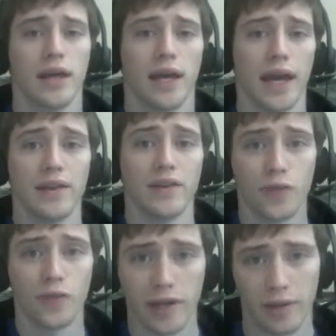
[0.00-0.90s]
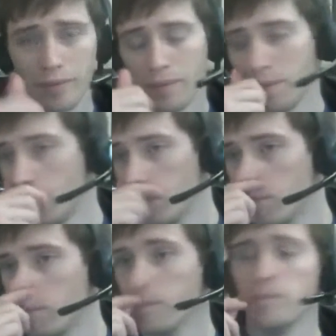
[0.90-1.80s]
and the freedom.
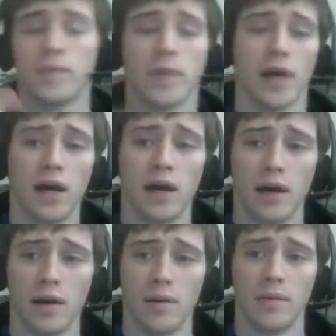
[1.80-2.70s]
The